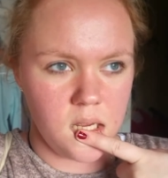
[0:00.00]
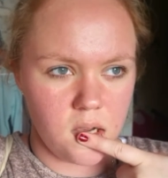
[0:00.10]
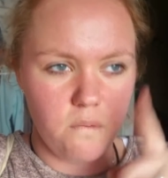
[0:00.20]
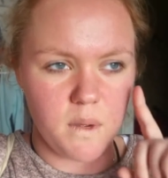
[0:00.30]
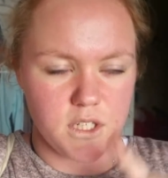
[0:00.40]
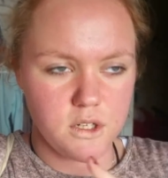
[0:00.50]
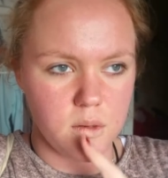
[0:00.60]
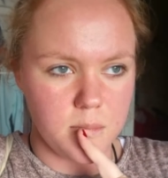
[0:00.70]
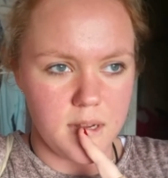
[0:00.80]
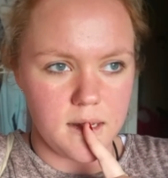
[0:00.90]
or make sure
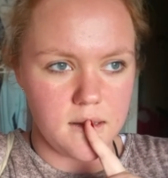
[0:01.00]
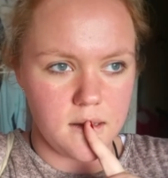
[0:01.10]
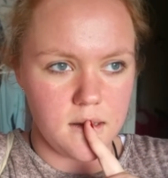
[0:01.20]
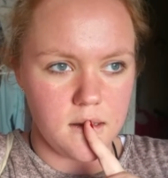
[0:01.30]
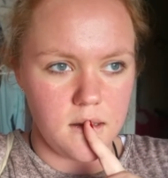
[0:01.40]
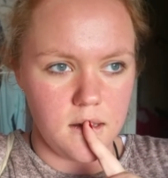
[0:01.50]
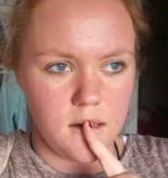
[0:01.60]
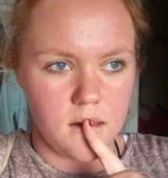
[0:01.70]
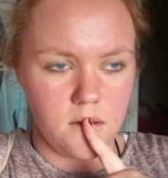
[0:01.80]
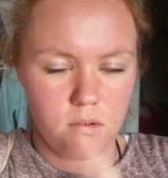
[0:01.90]
my
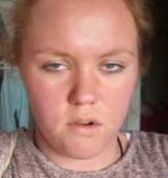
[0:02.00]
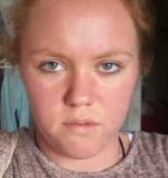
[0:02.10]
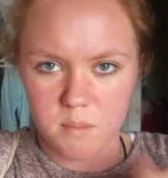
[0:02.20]
vlog